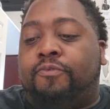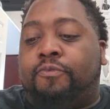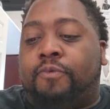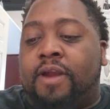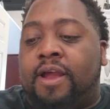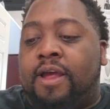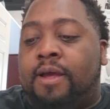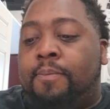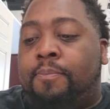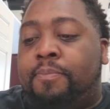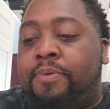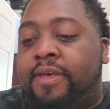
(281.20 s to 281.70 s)

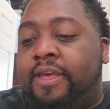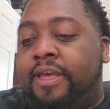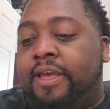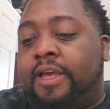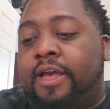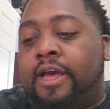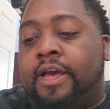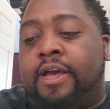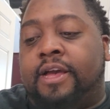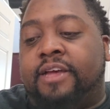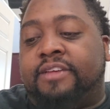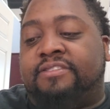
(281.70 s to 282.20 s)
round
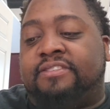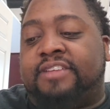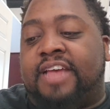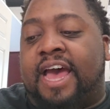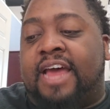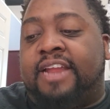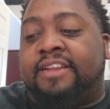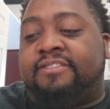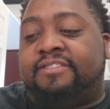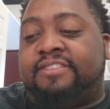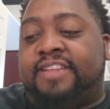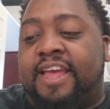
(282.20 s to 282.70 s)
pick out
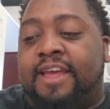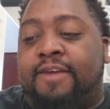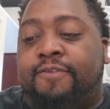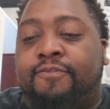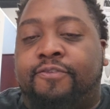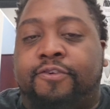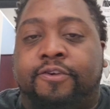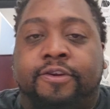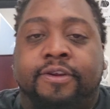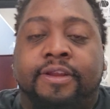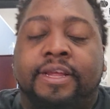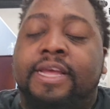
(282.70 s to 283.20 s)
of
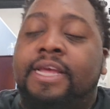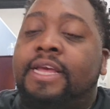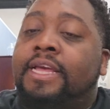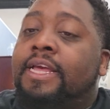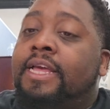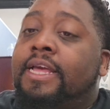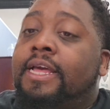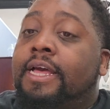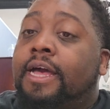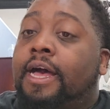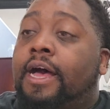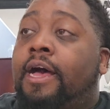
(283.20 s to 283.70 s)
Stanford.
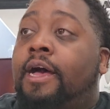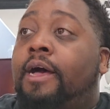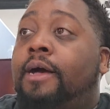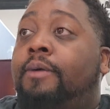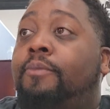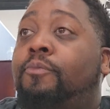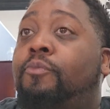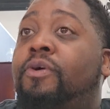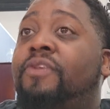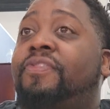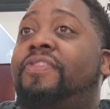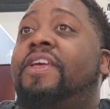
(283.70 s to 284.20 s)

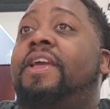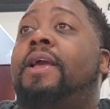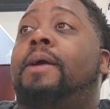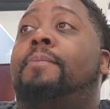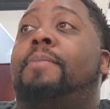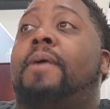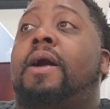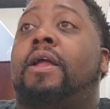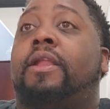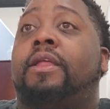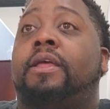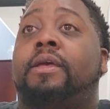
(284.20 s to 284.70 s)
One thing
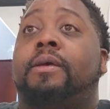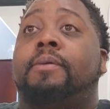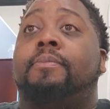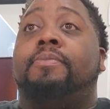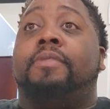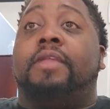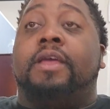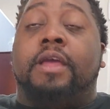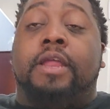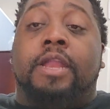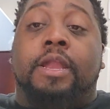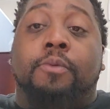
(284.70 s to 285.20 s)
about
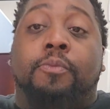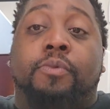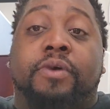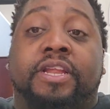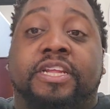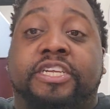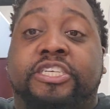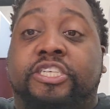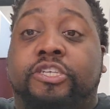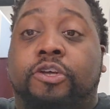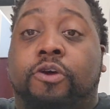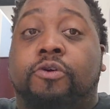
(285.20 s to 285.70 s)
him and
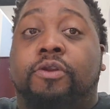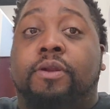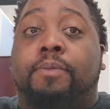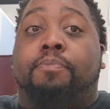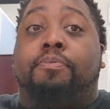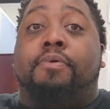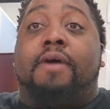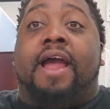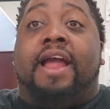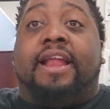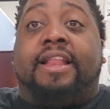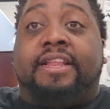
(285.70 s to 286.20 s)
what he showed
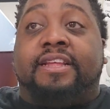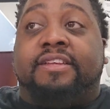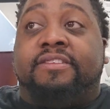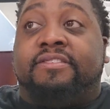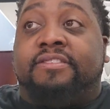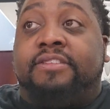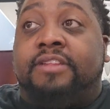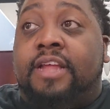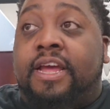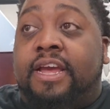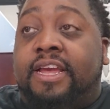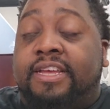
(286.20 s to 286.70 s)
in
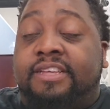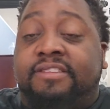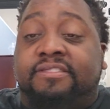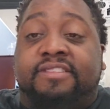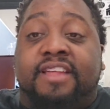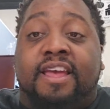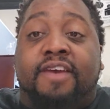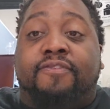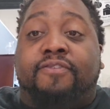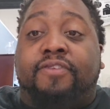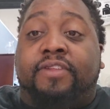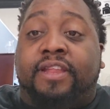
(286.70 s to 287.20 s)
practice, now he's
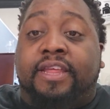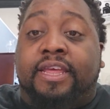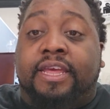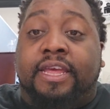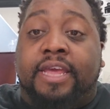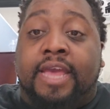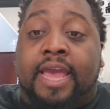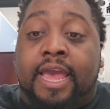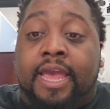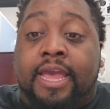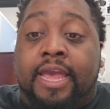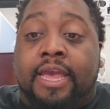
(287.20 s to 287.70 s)

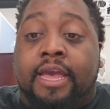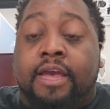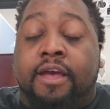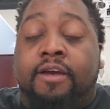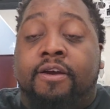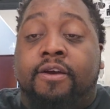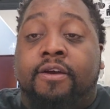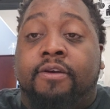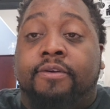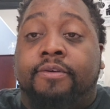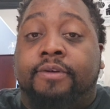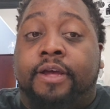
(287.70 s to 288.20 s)
definitely
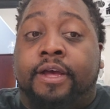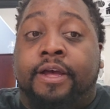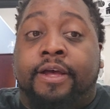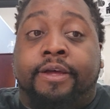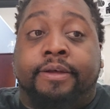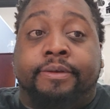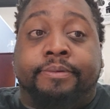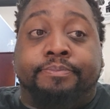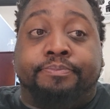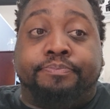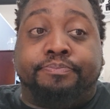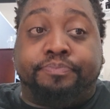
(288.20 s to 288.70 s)

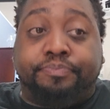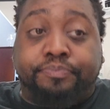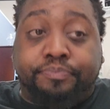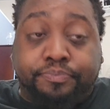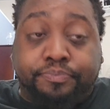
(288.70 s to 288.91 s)
a,